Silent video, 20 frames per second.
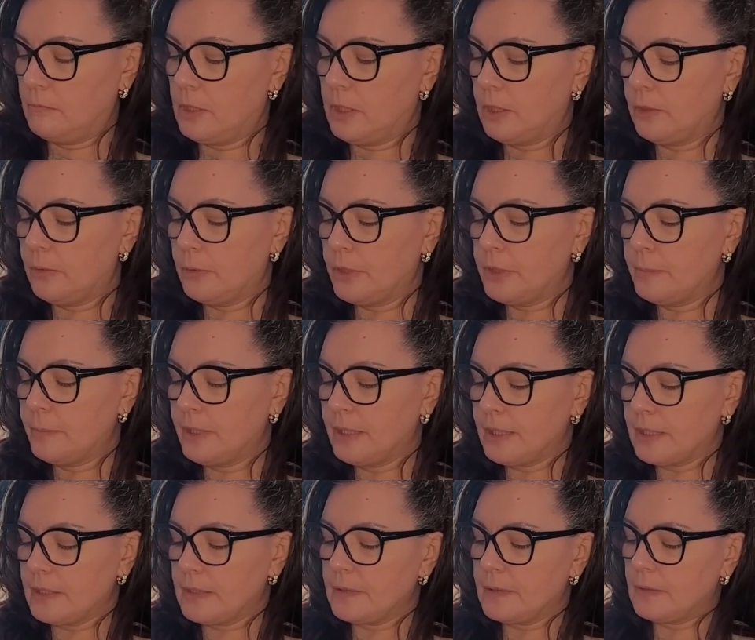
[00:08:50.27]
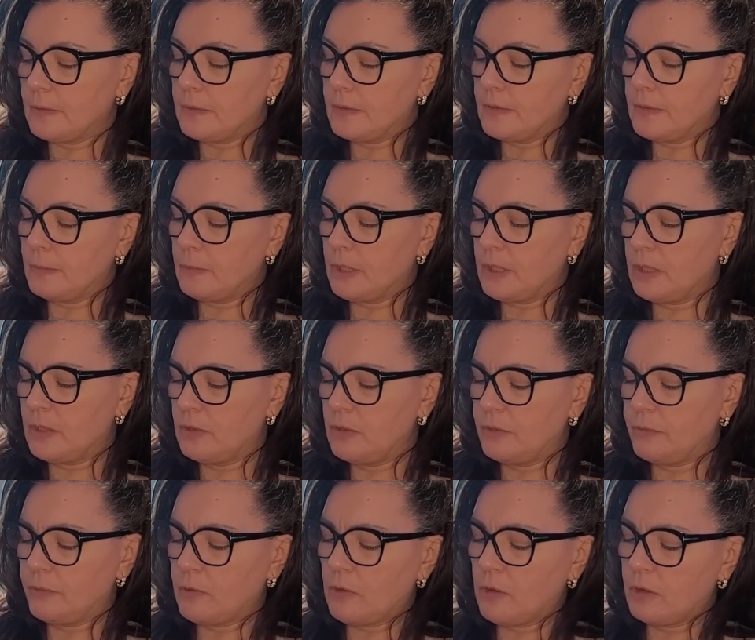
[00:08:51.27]
aeroid mix. So this is what I use
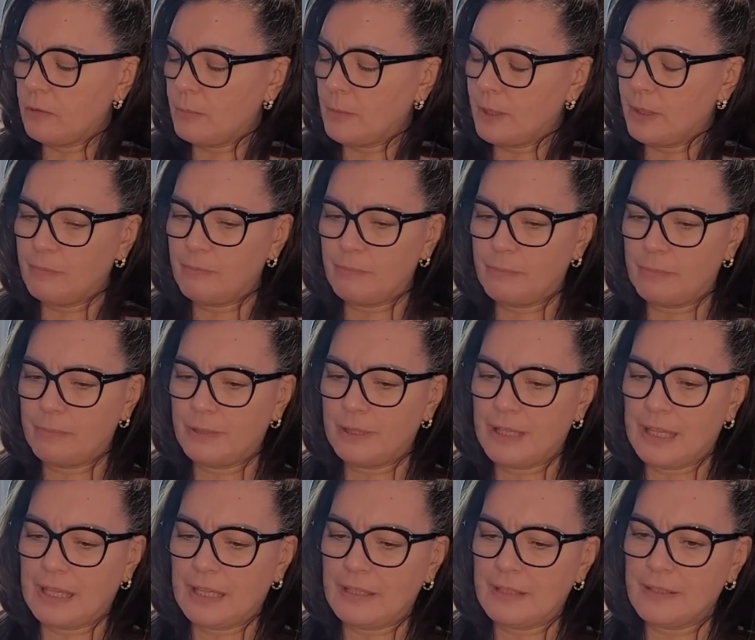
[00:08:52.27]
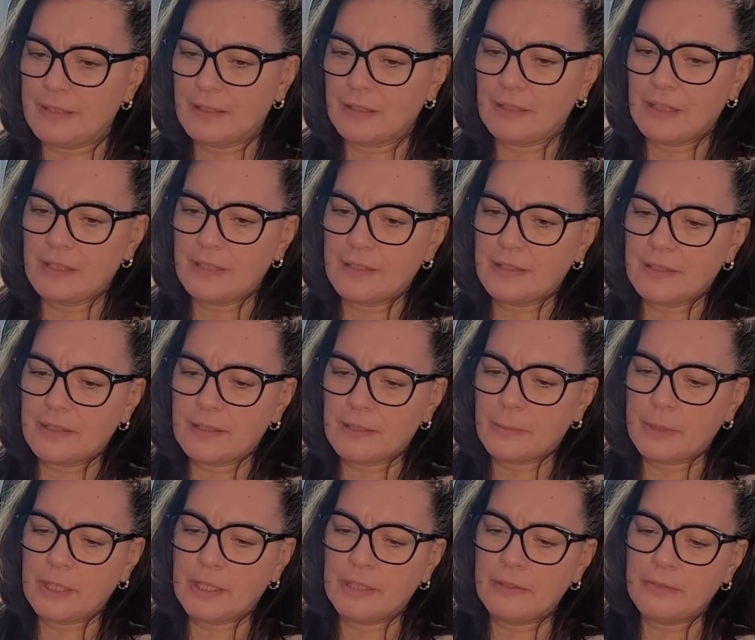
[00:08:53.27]
for all of my plants. Unless
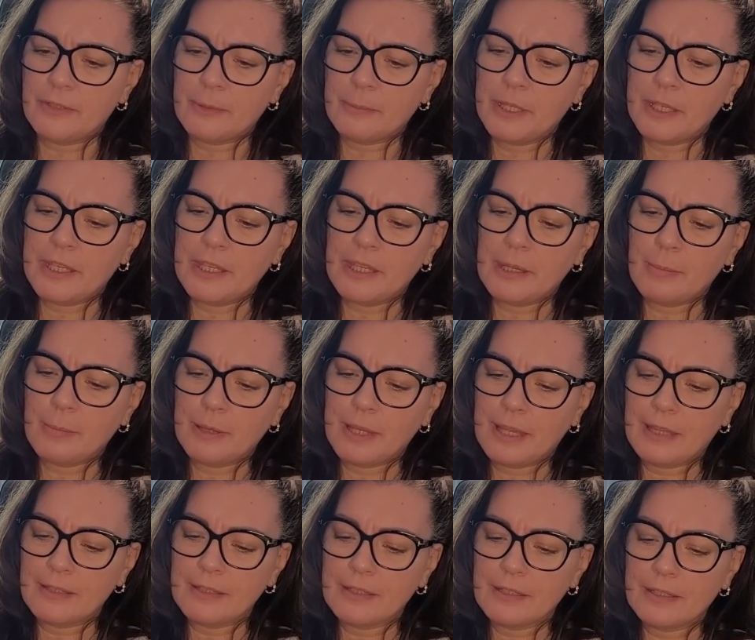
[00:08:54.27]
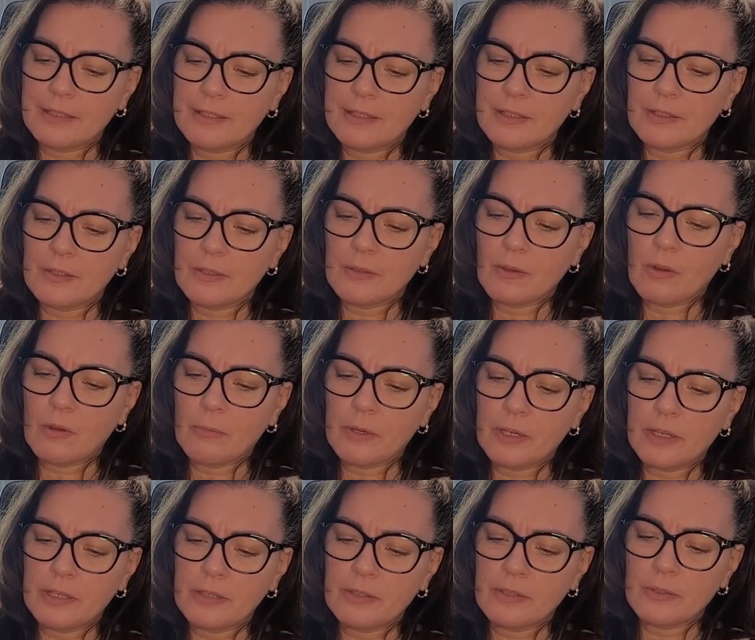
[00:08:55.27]
somebody gifts me a plant and it's
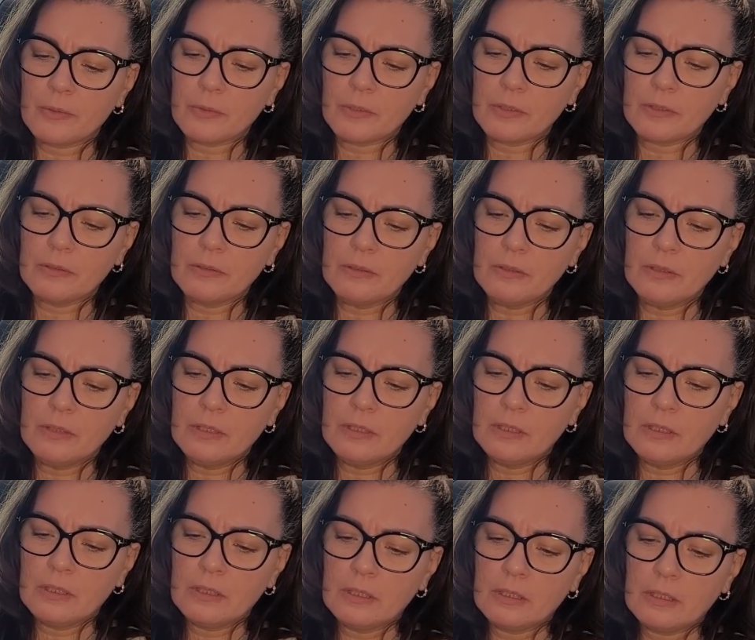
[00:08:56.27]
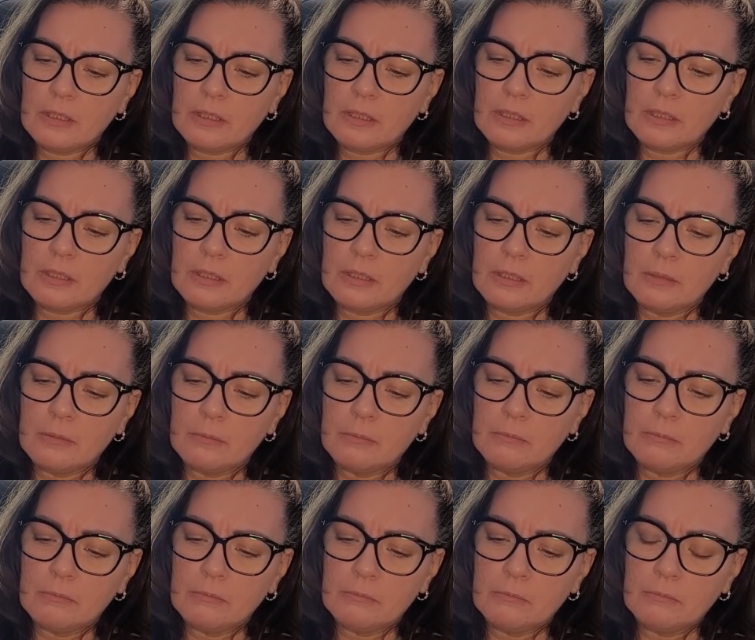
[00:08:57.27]
already in soil,
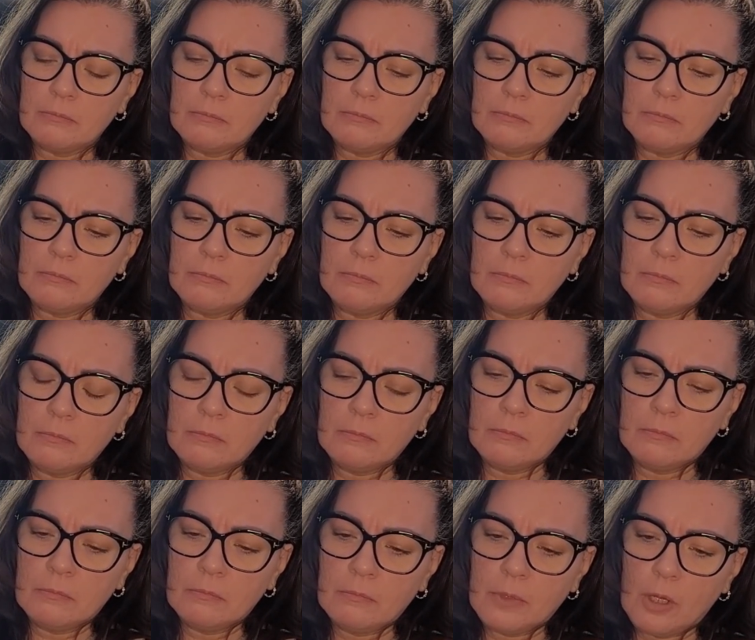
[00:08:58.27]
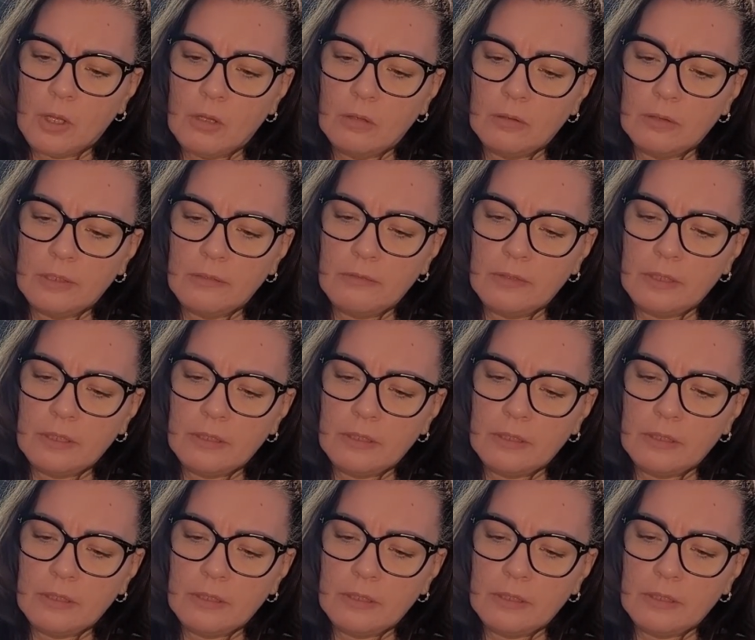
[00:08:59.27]
I'll leave it